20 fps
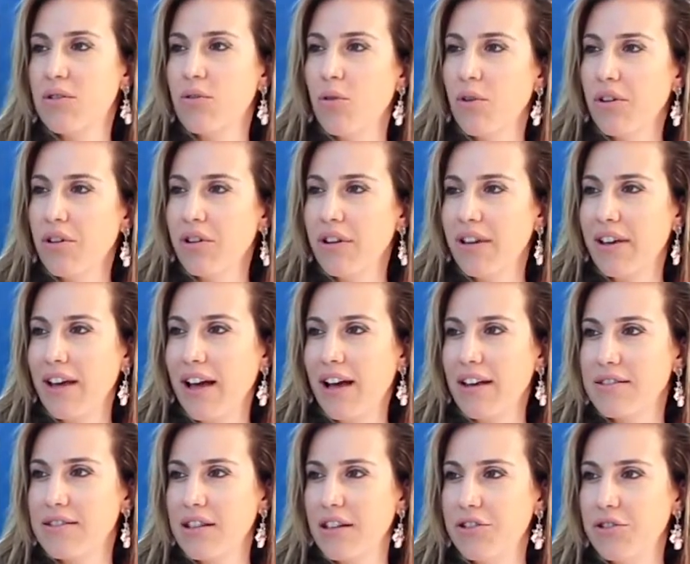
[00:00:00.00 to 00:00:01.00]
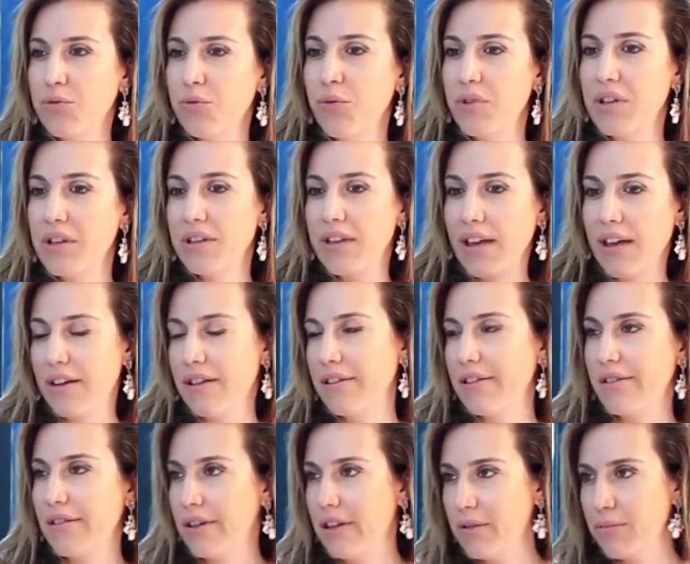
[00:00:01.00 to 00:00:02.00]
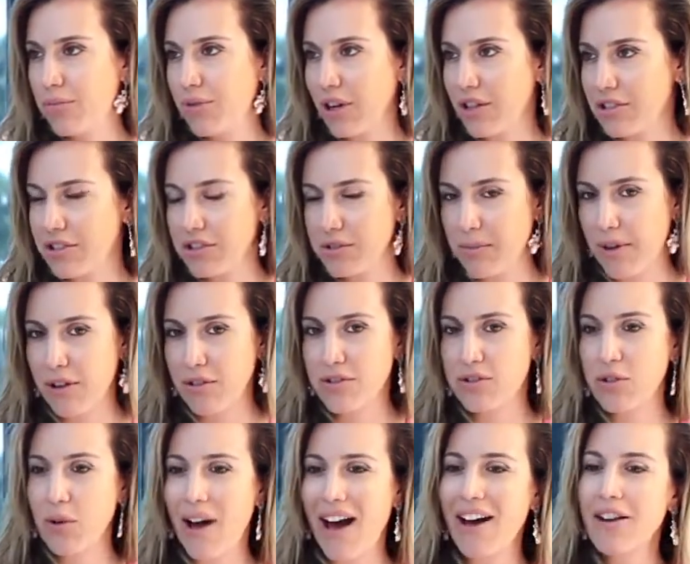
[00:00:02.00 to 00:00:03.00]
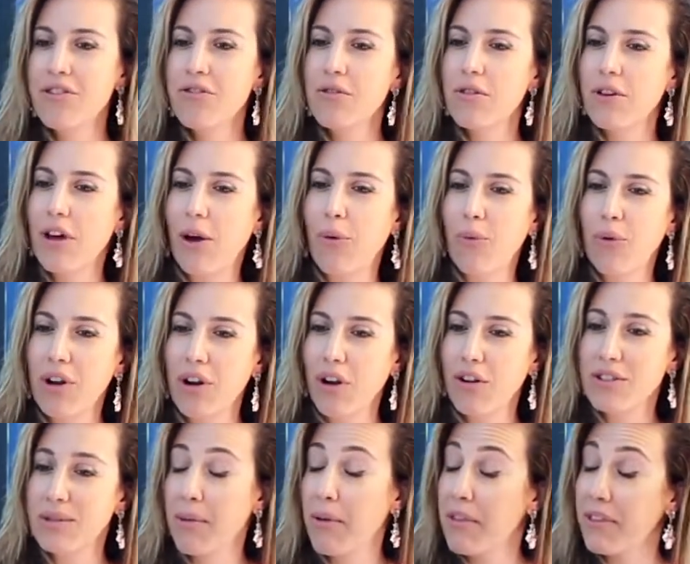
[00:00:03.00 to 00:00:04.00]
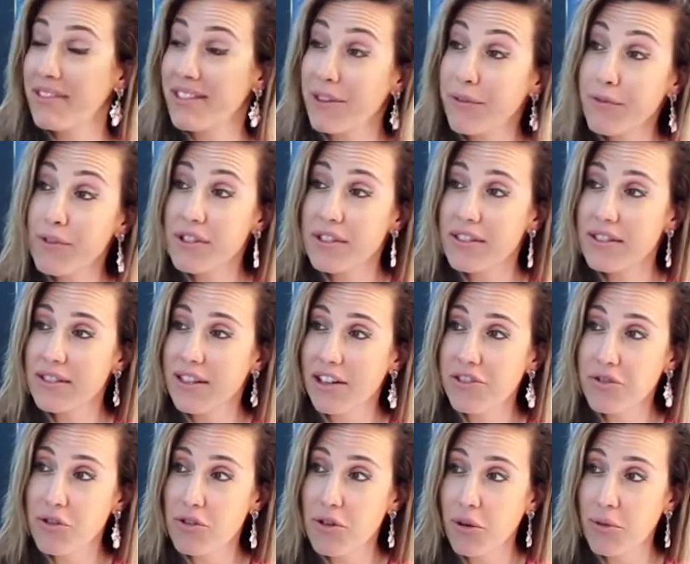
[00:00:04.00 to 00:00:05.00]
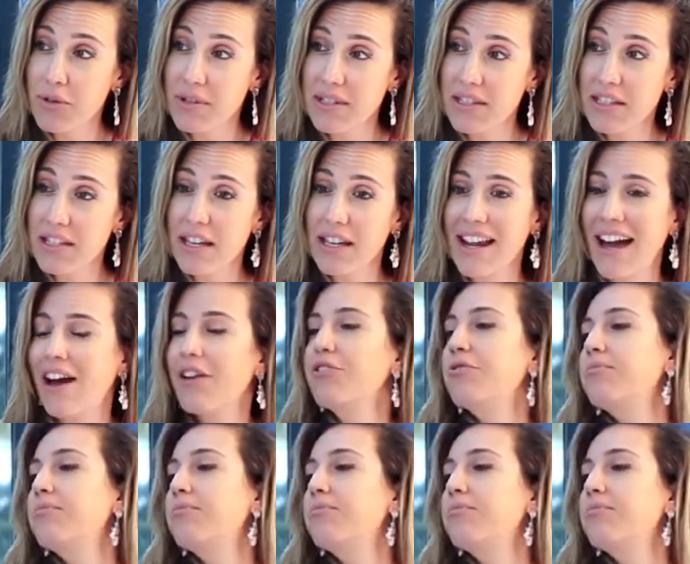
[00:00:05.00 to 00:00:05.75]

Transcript: in oil and gas that you wouldn't get in precious metals. So what are some of the differences that you're noticing, and how